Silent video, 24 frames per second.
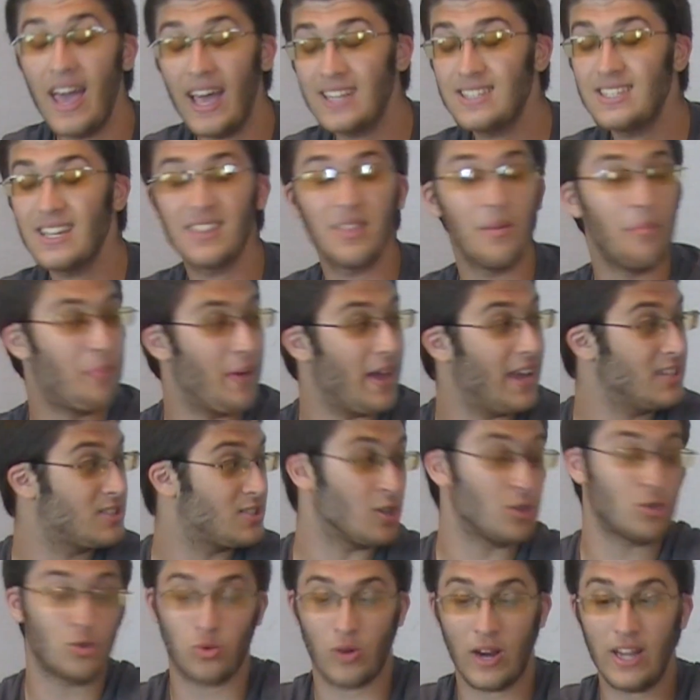It's not the... It's
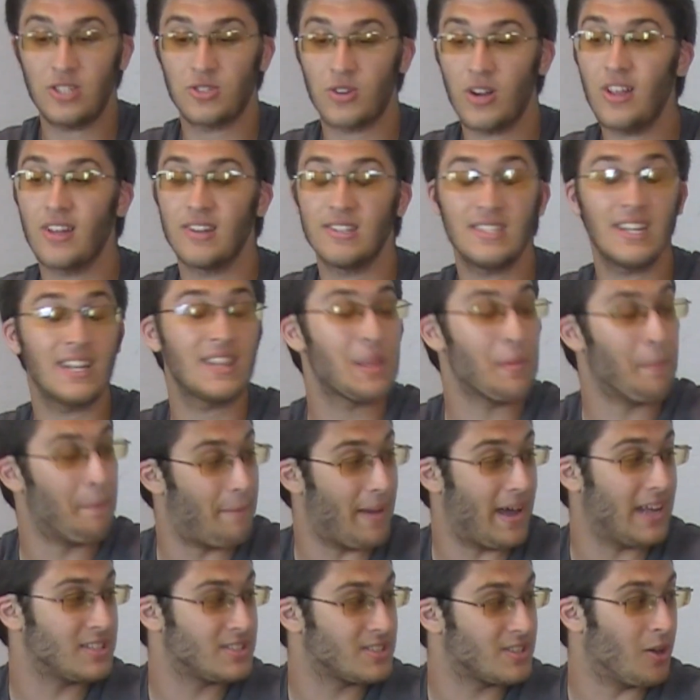a great trailer. It's not the
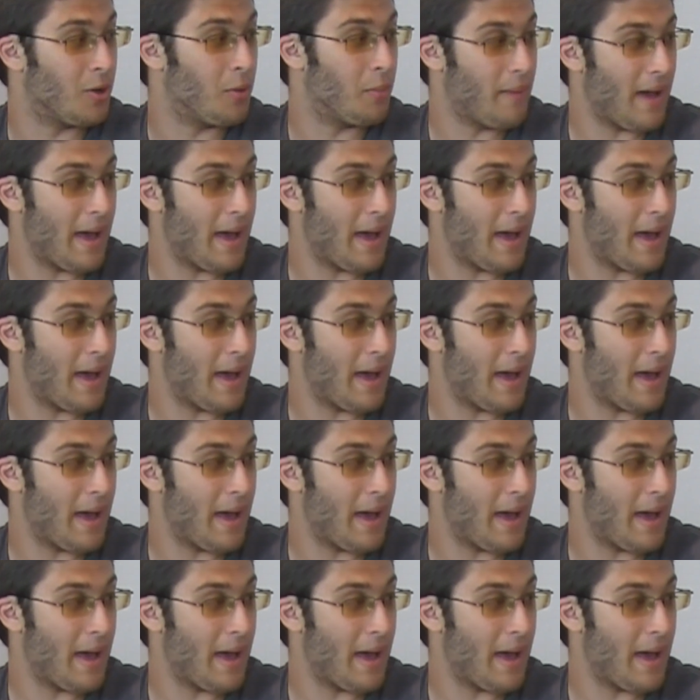best, though.